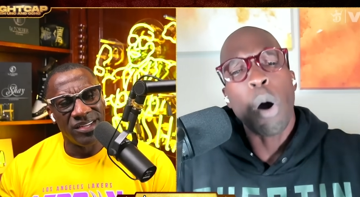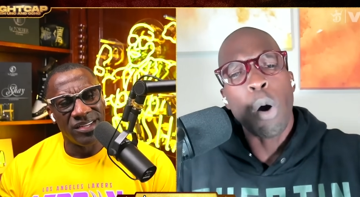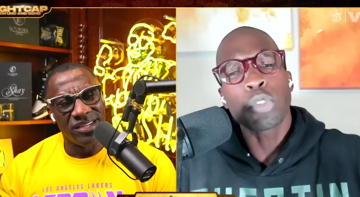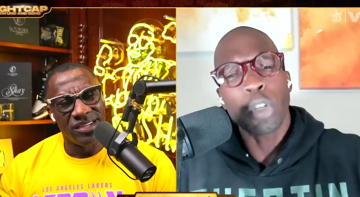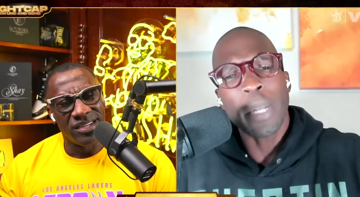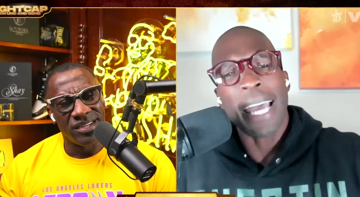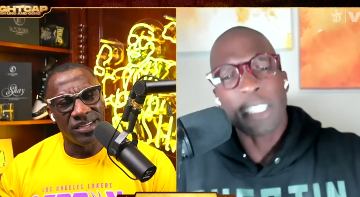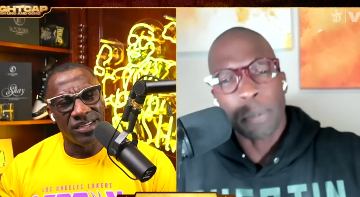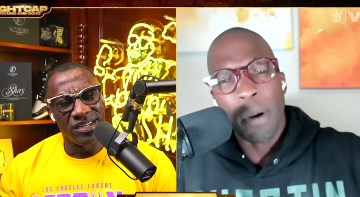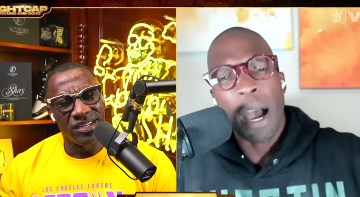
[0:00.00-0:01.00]
Speaker 1: oh! So now
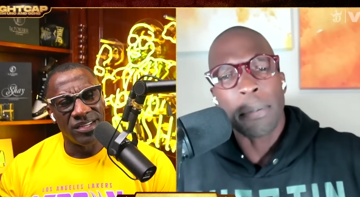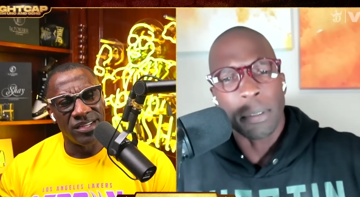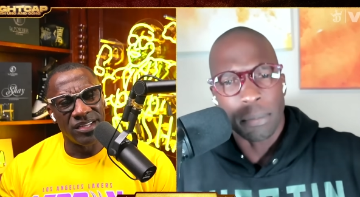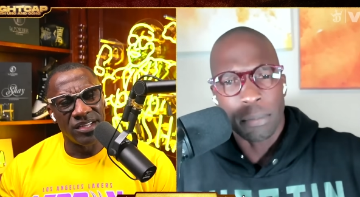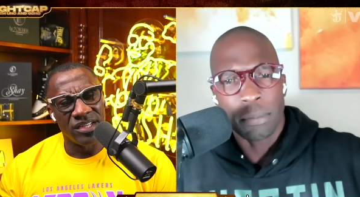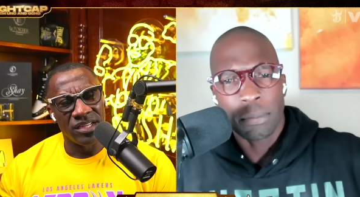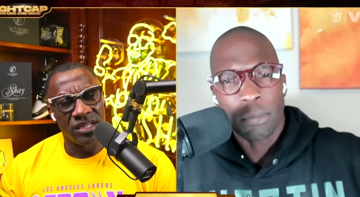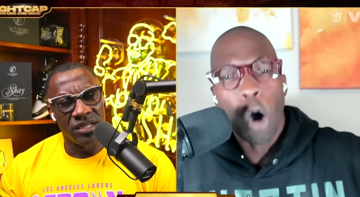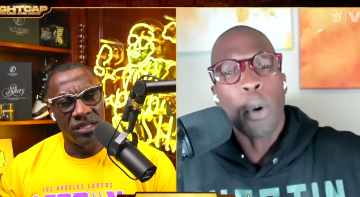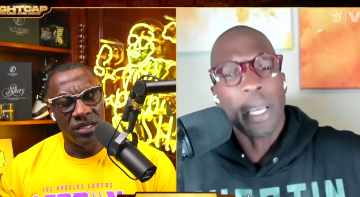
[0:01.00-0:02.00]
it's a problem.
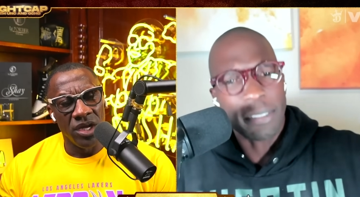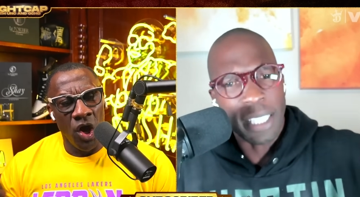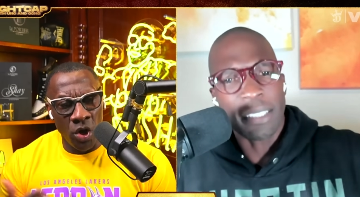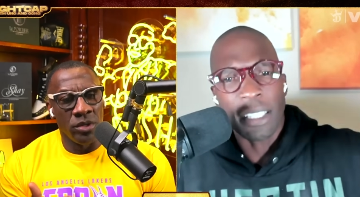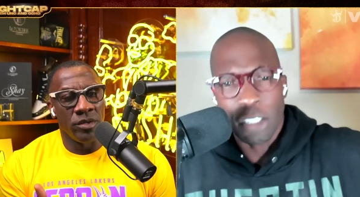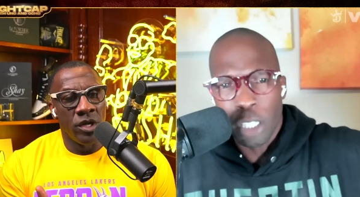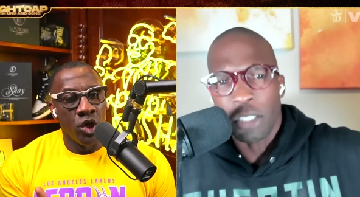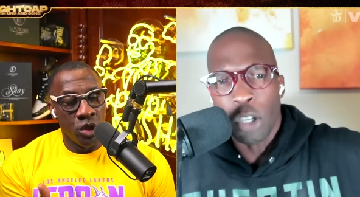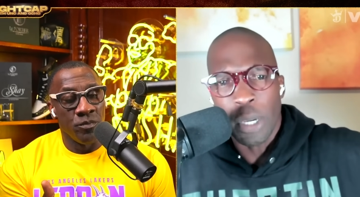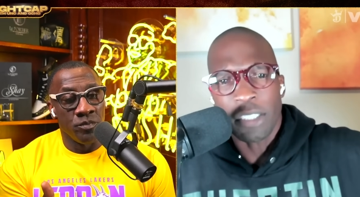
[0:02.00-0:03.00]
Oh, it's it's it's,
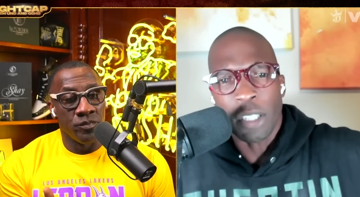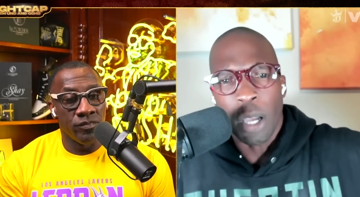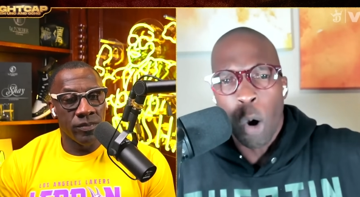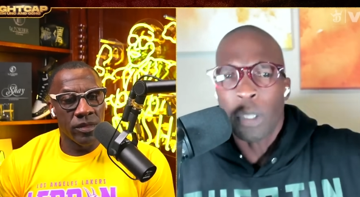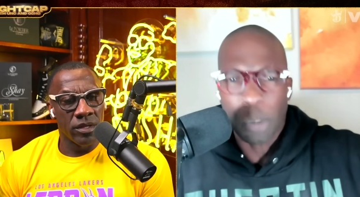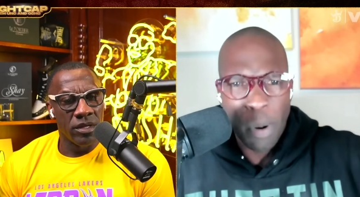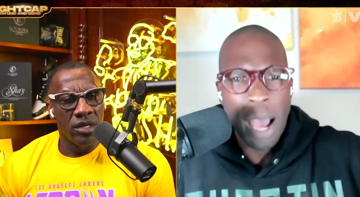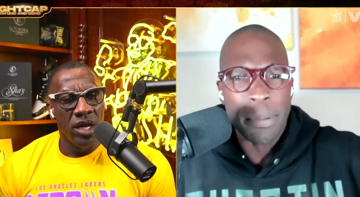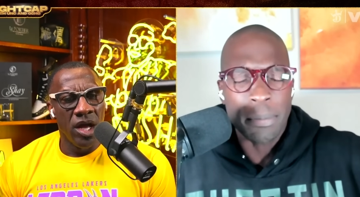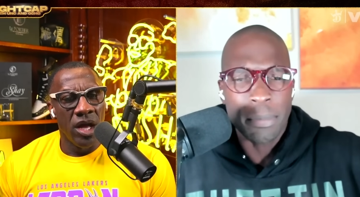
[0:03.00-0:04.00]
it's, oh, it's a, oh it's a
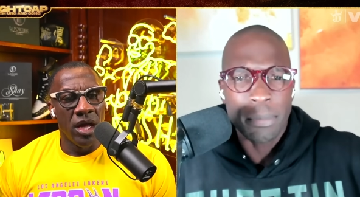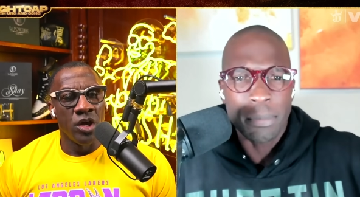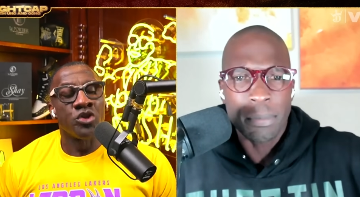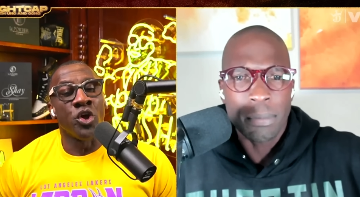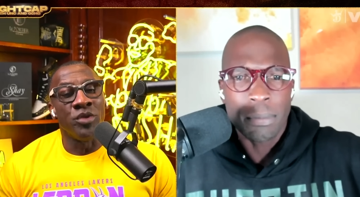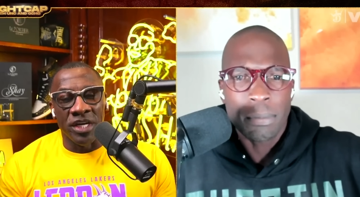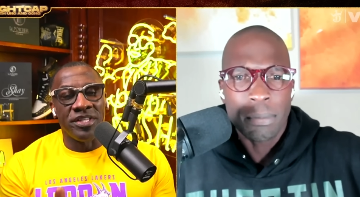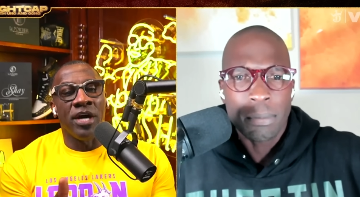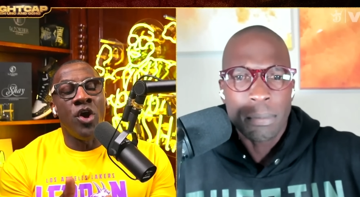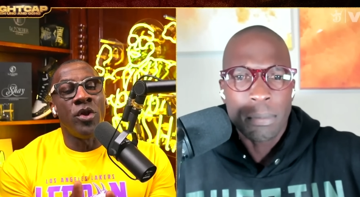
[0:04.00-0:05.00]
problem.
Speaker 2: So is that?
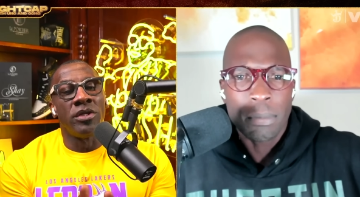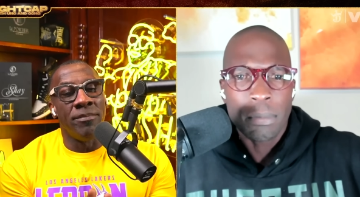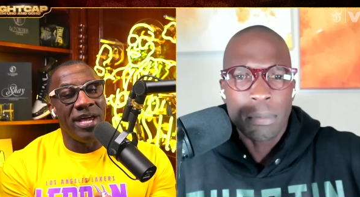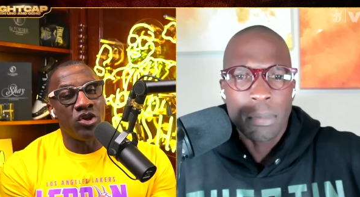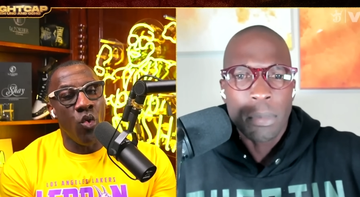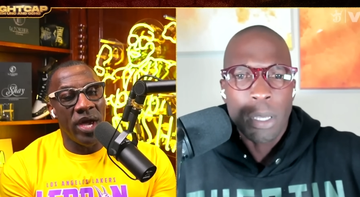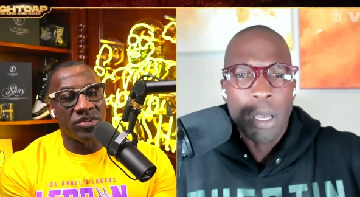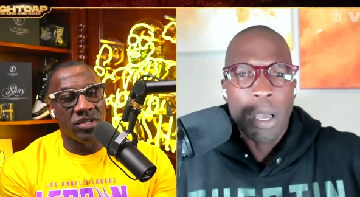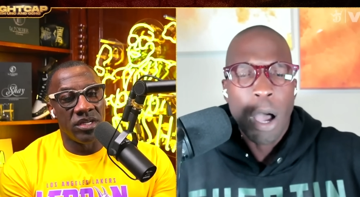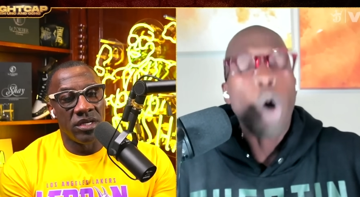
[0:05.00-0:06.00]
Hold on. Let me ask you a
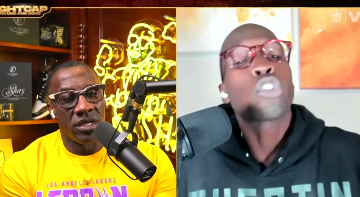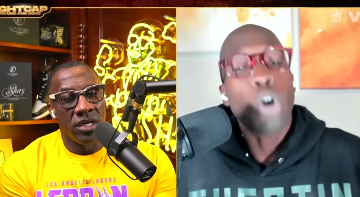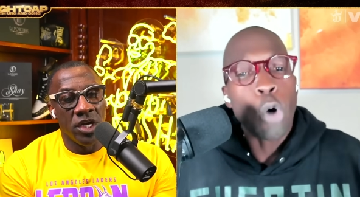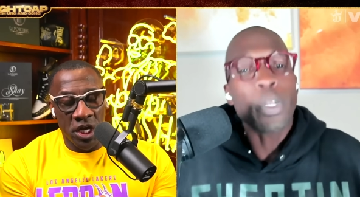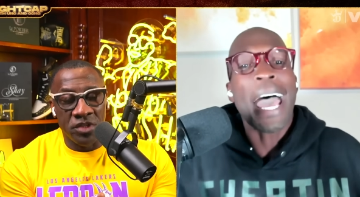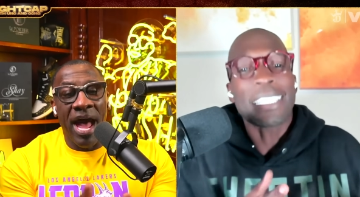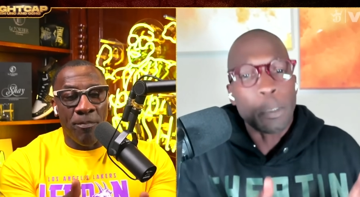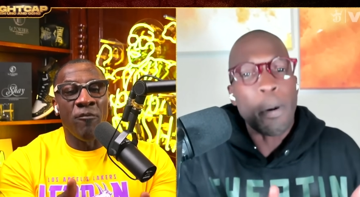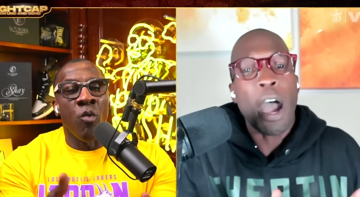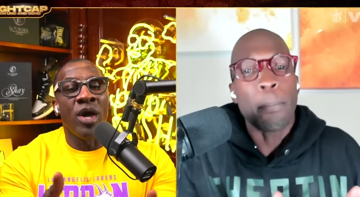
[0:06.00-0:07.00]
question.
Speaker 1: Oh, so oh, that, that's
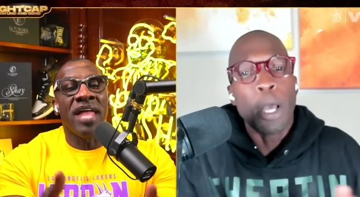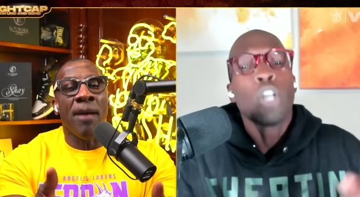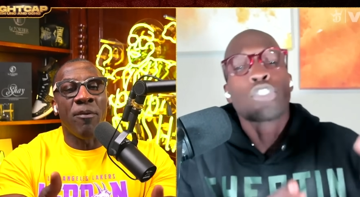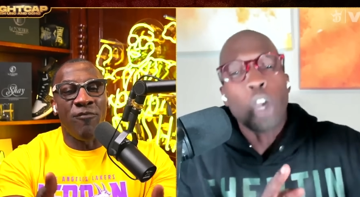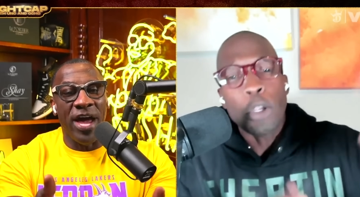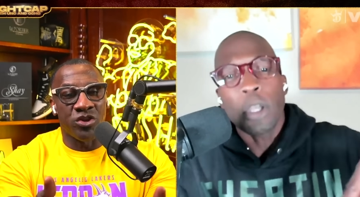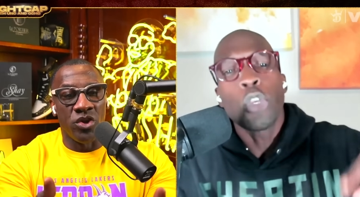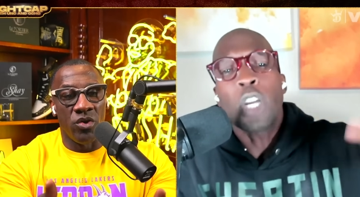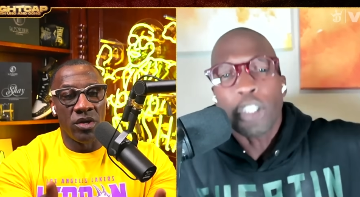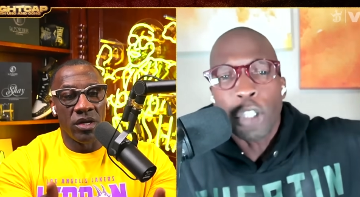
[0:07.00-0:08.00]
a problem. that professional? So
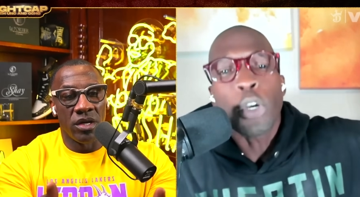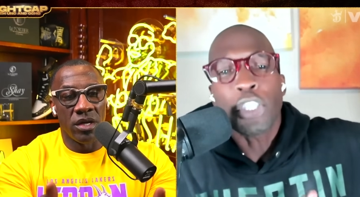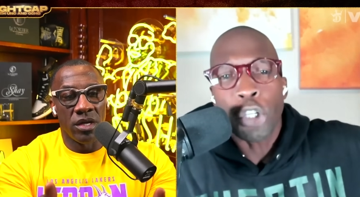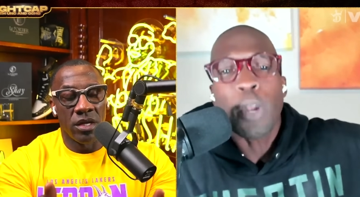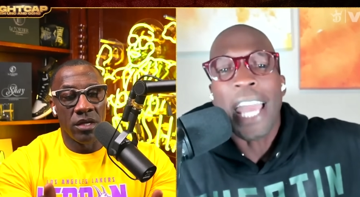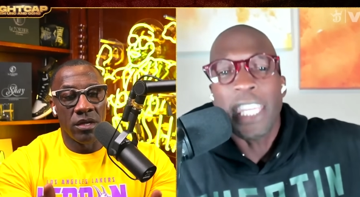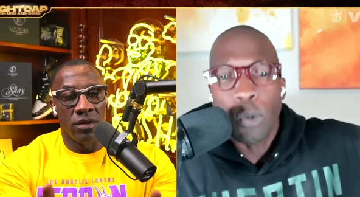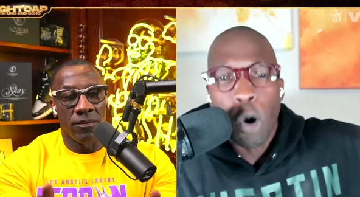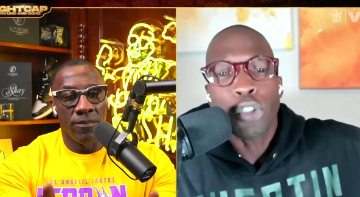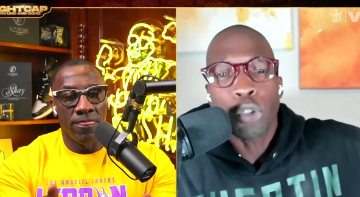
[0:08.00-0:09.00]
you can you can shoot how you
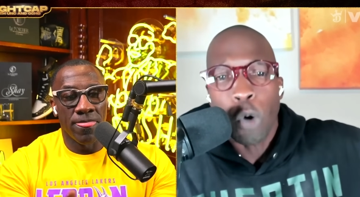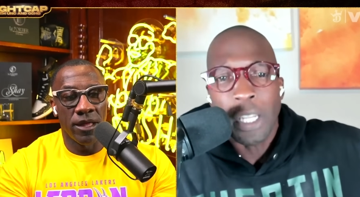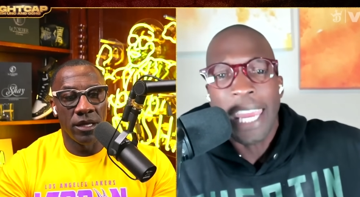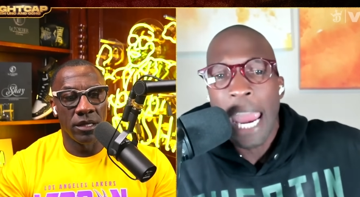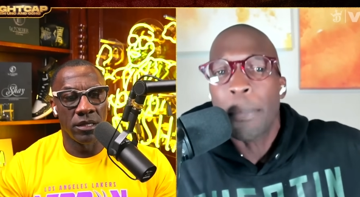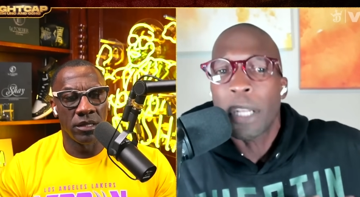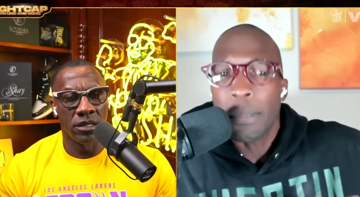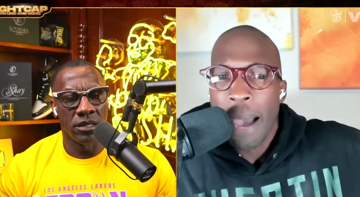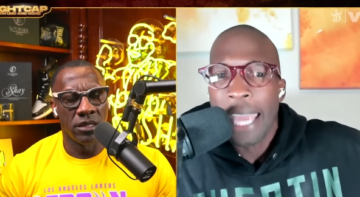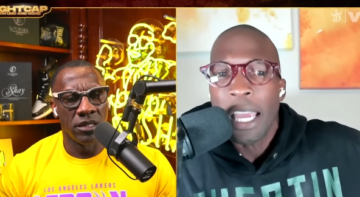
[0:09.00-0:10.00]
want to on the camera and the
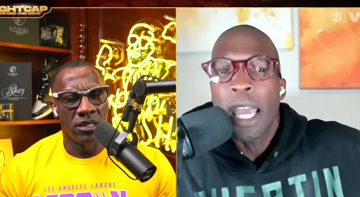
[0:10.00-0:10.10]
mic,